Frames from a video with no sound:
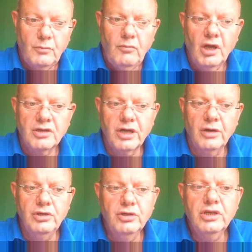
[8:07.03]
So
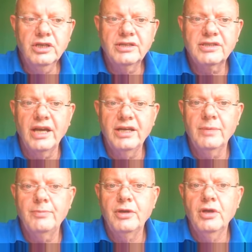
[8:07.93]
you can sign up
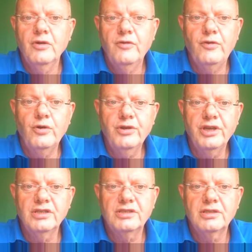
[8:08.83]
for this